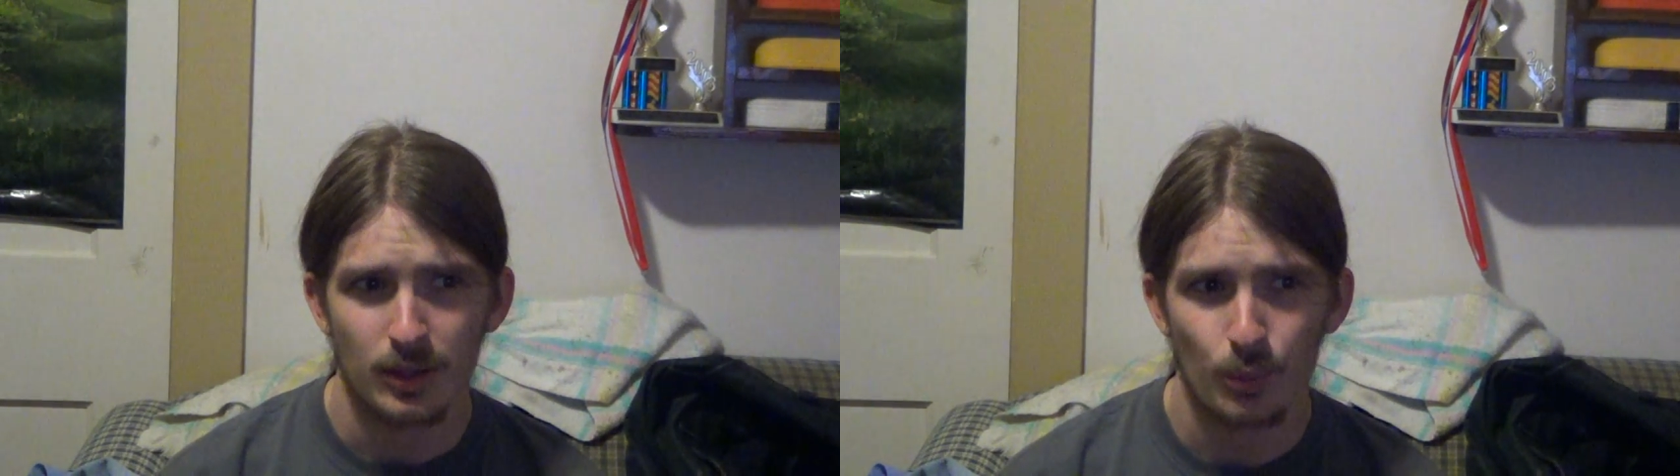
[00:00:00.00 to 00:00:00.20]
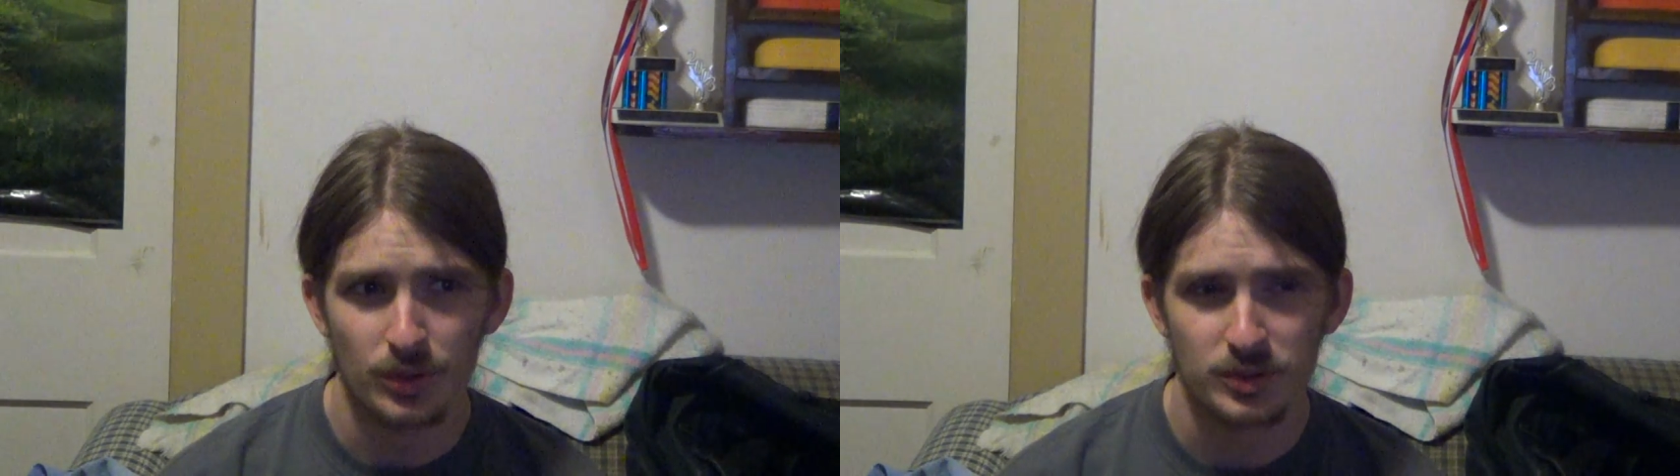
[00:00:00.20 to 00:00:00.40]

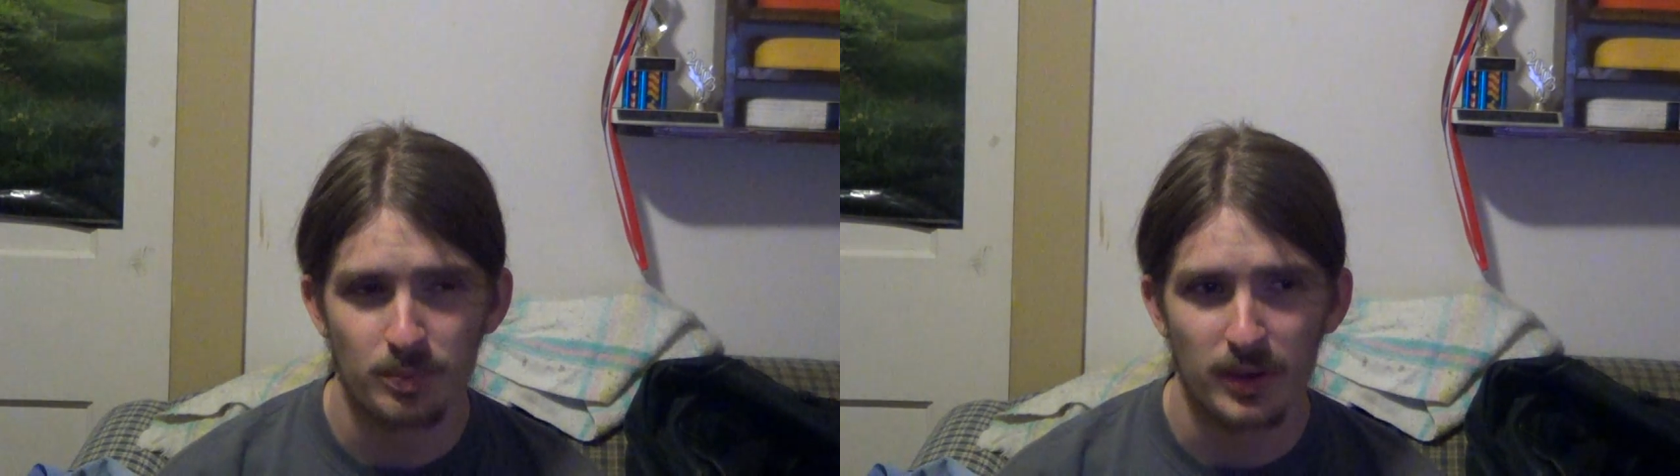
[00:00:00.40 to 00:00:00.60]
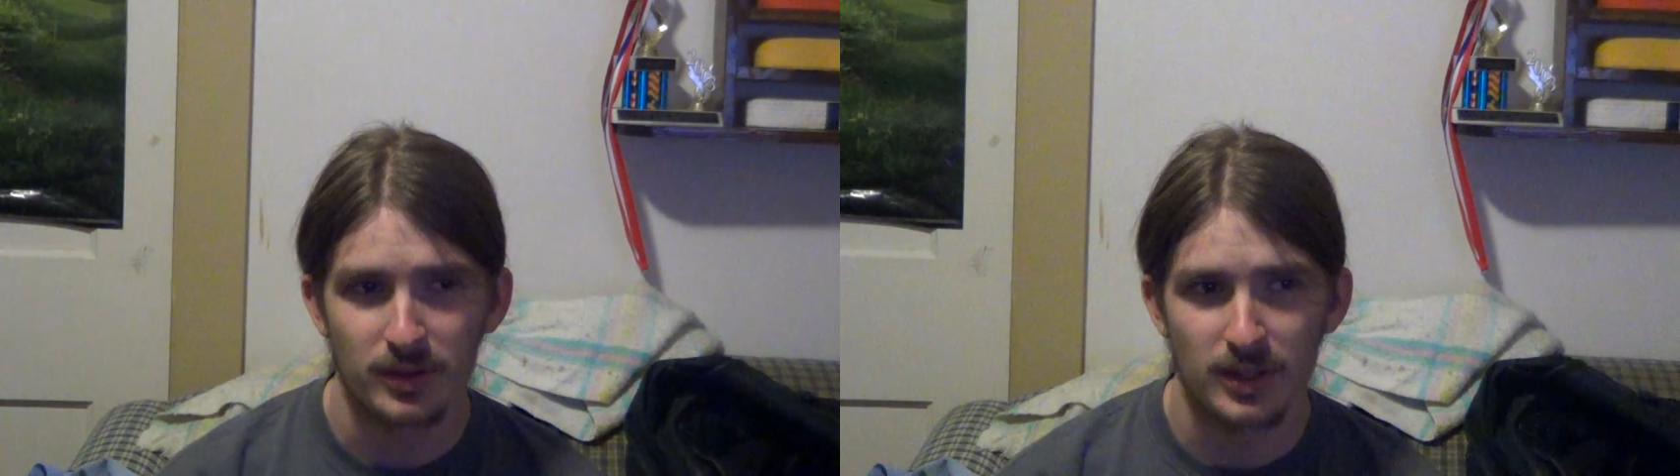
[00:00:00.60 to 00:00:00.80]
once
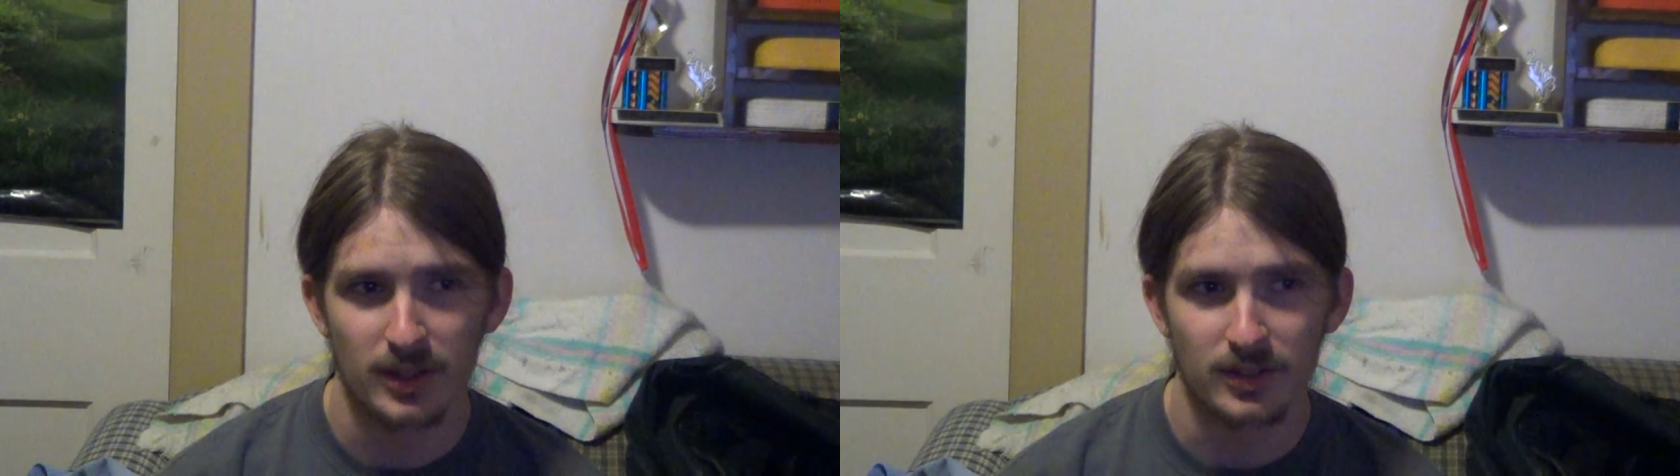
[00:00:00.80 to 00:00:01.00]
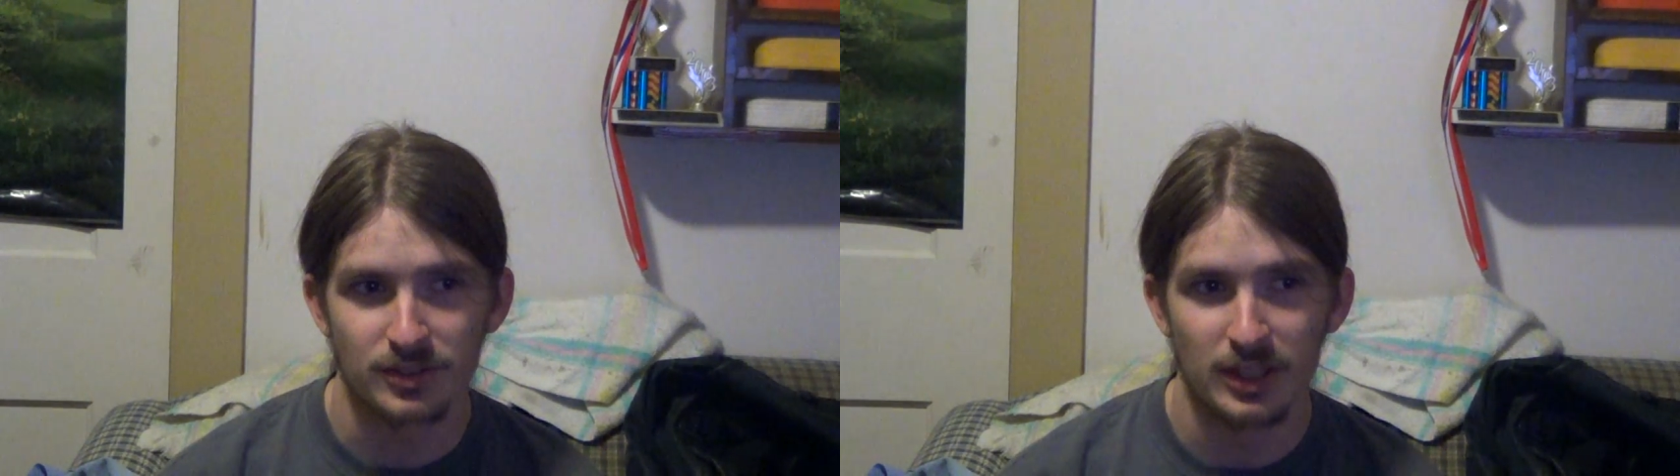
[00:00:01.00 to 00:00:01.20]
Beth
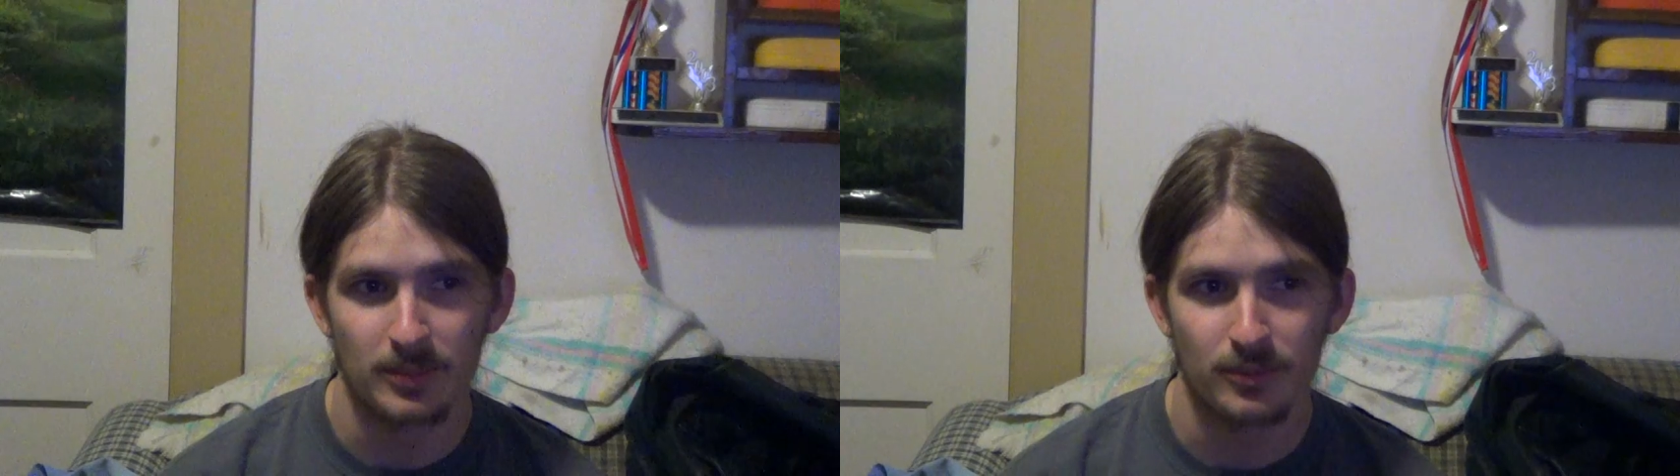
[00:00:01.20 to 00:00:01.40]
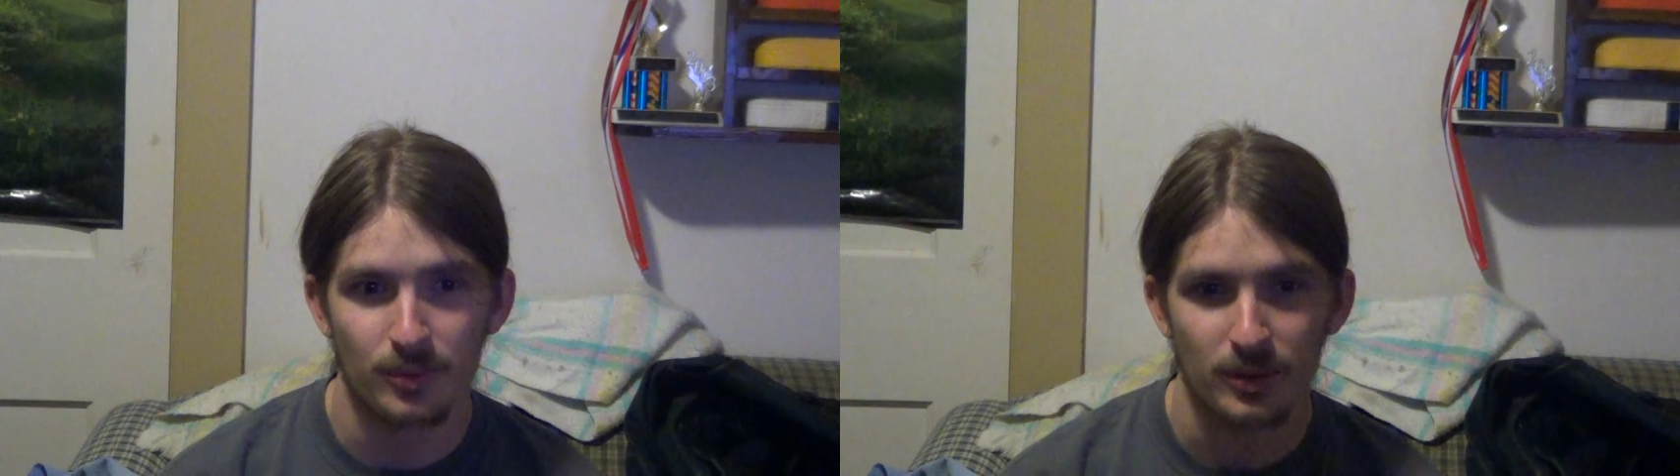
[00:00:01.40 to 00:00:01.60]
kind of
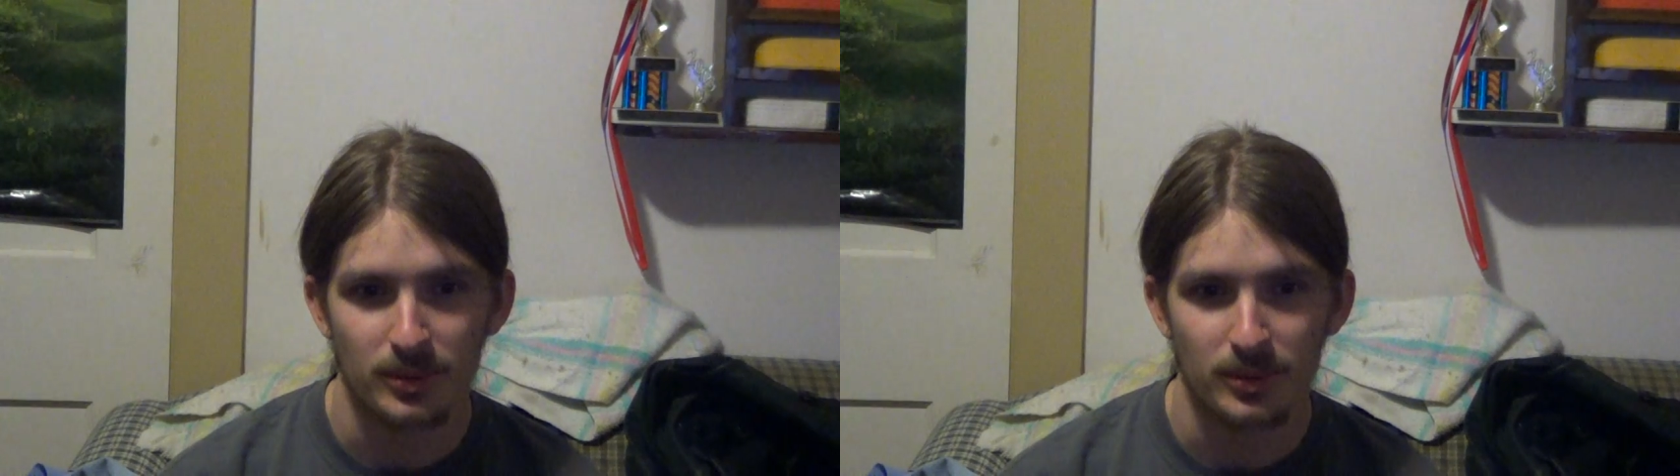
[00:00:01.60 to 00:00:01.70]
stepped forward,